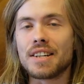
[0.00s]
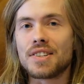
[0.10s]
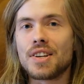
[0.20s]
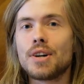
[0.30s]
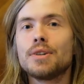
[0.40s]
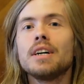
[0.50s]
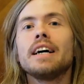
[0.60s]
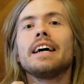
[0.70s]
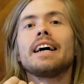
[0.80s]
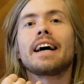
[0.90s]
So,
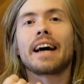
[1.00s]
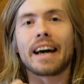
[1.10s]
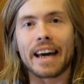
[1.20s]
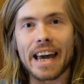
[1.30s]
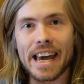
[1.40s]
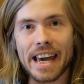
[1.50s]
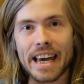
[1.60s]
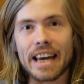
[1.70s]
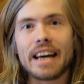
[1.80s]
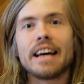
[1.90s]

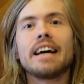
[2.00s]
G,